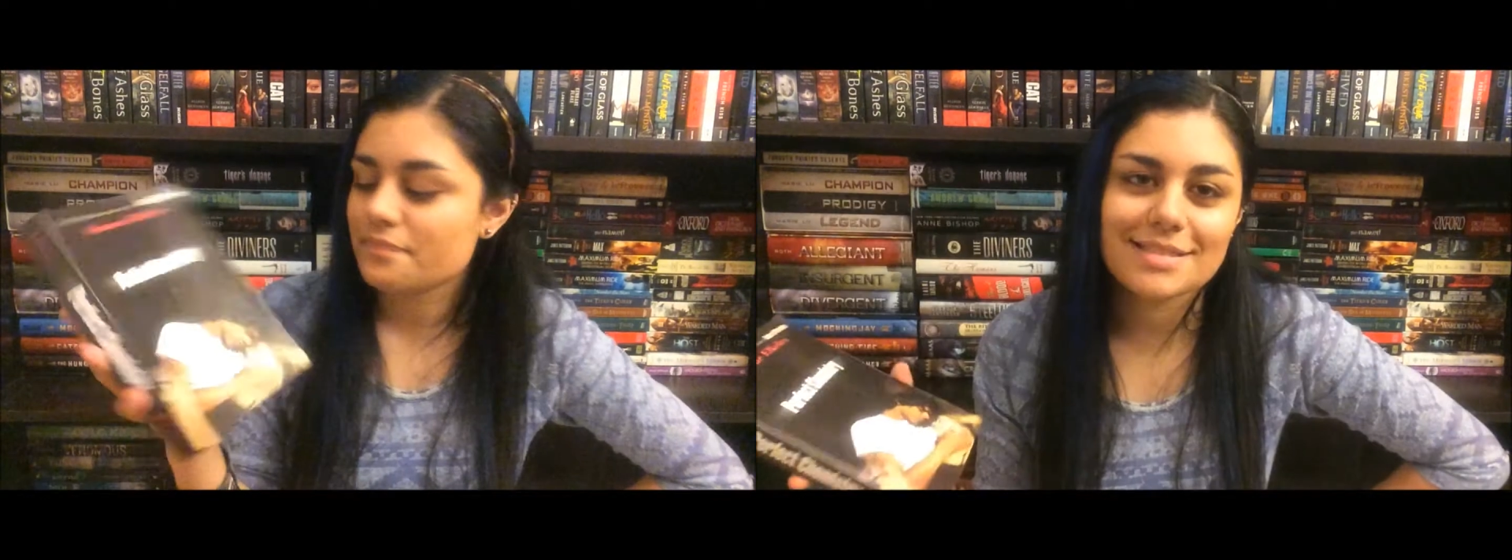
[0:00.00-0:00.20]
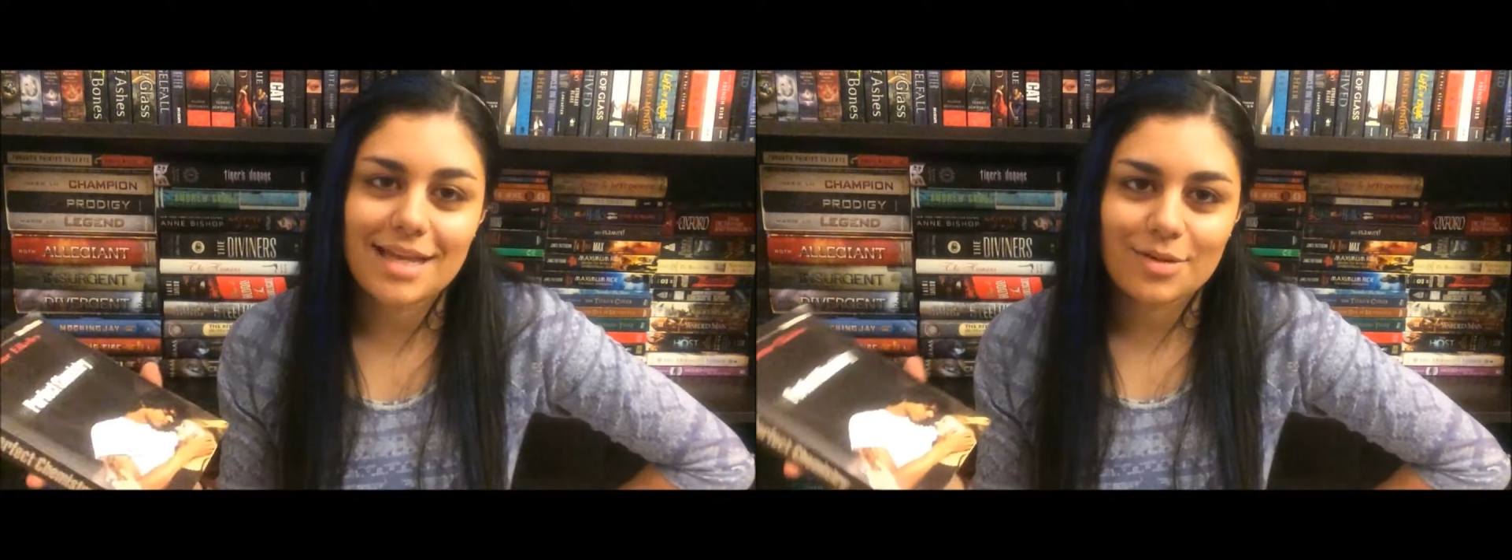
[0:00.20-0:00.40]

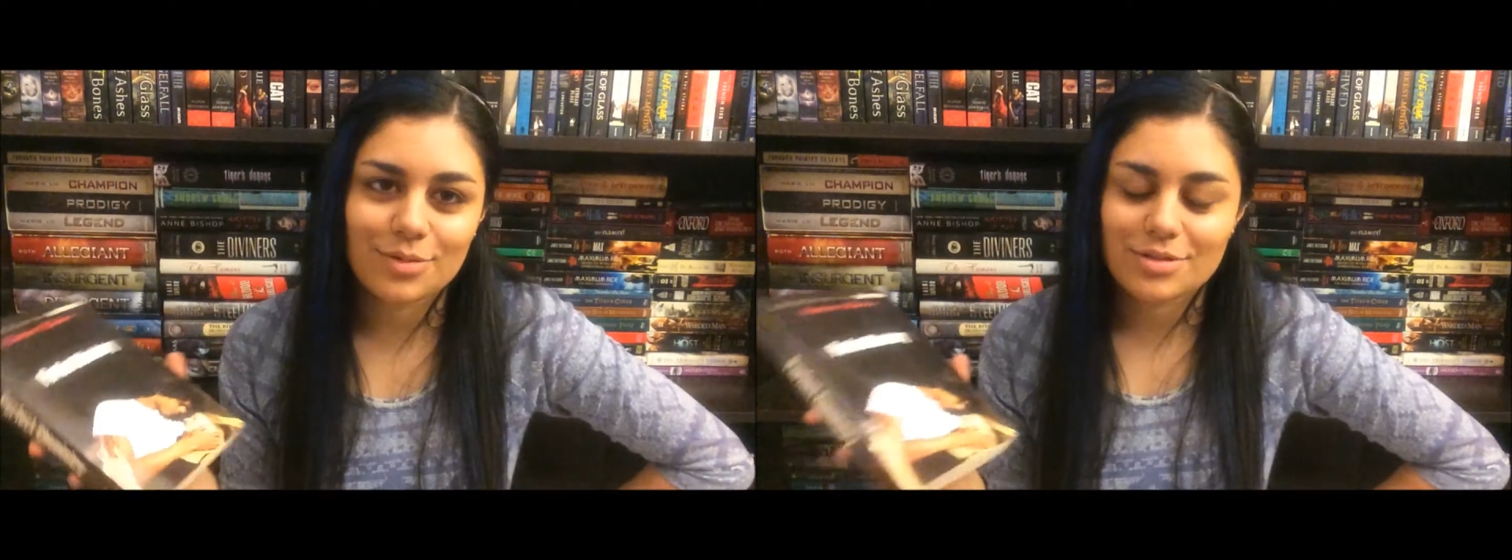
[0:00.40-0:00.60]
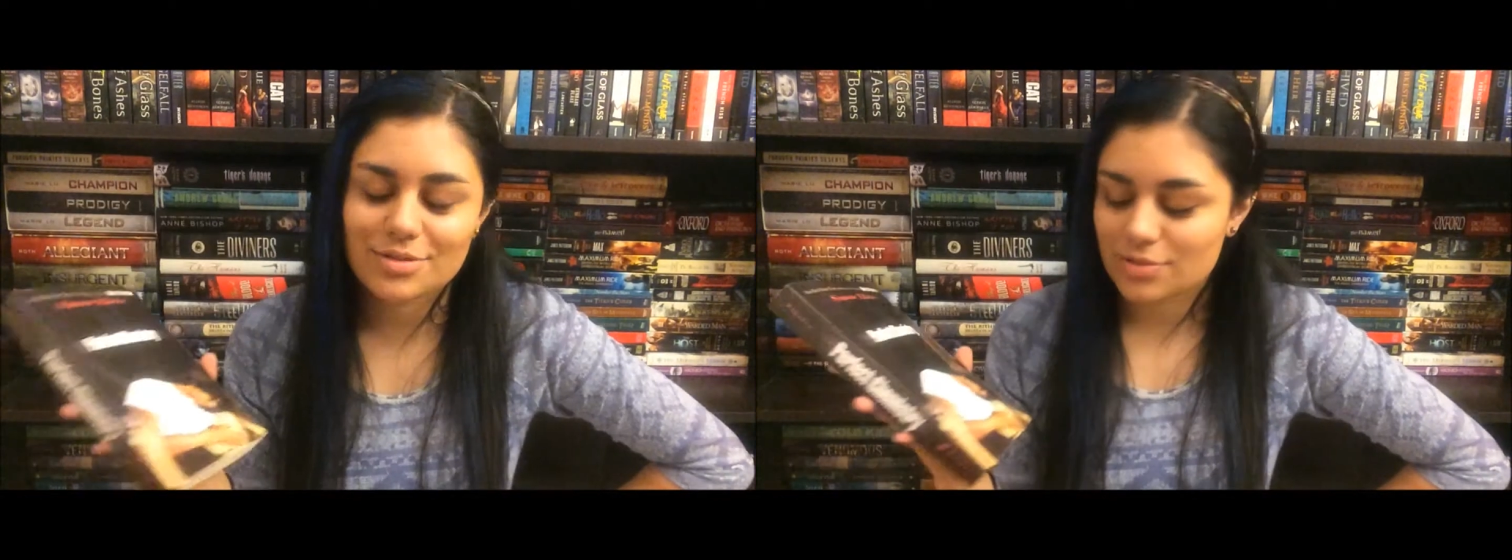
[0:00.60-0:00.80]
It's kind of
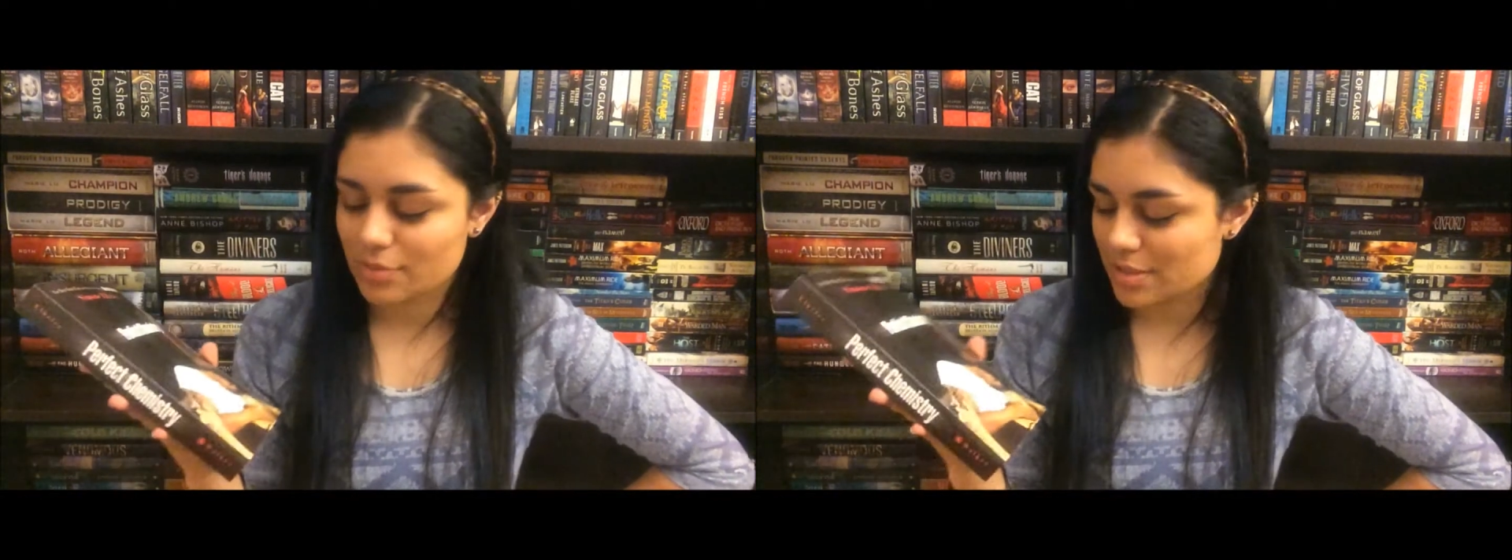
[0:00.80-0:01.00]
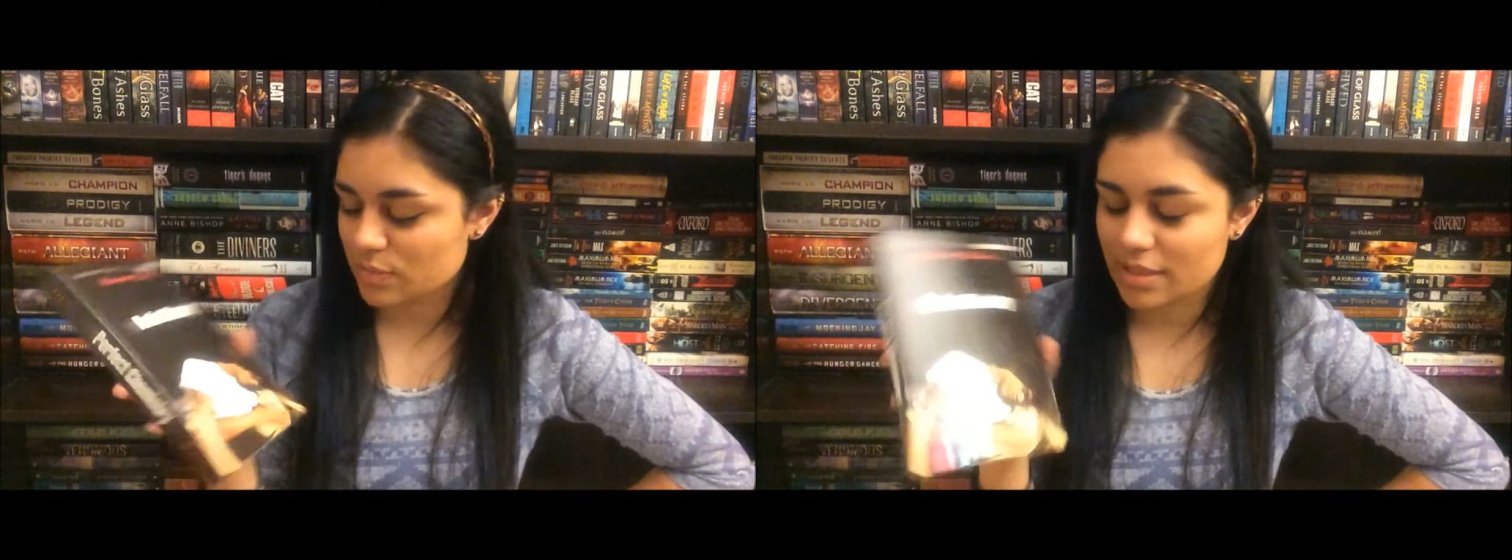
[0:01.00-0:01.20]
one of those
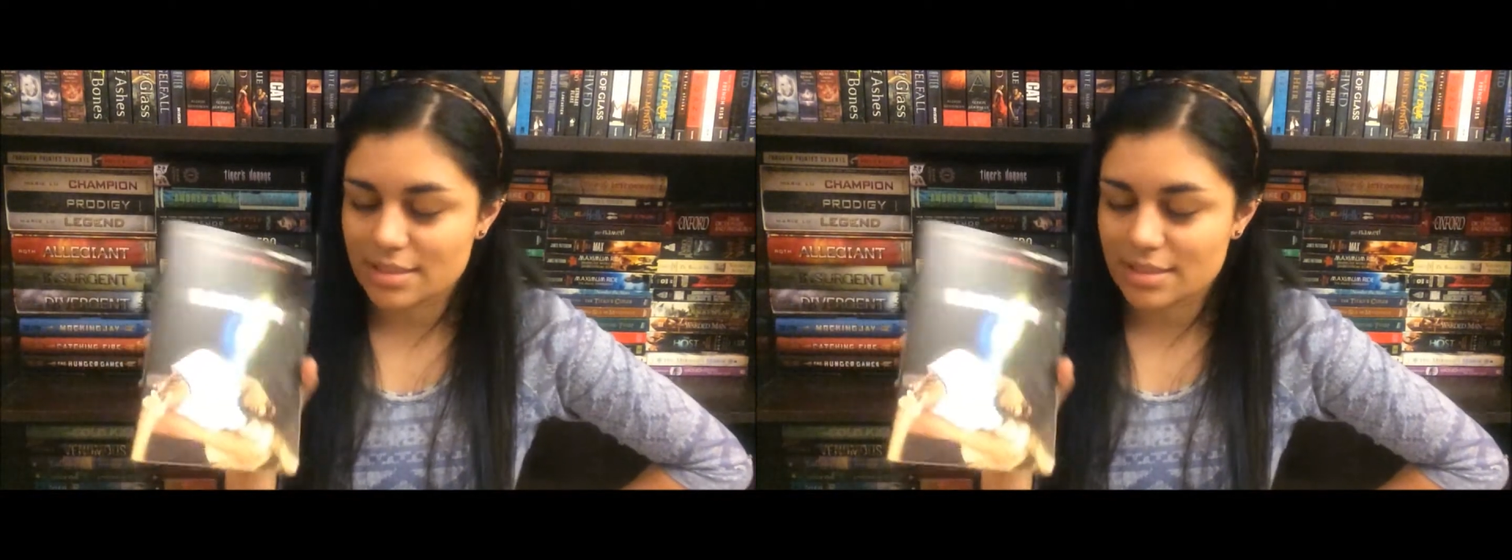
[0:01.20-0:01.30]
stories where they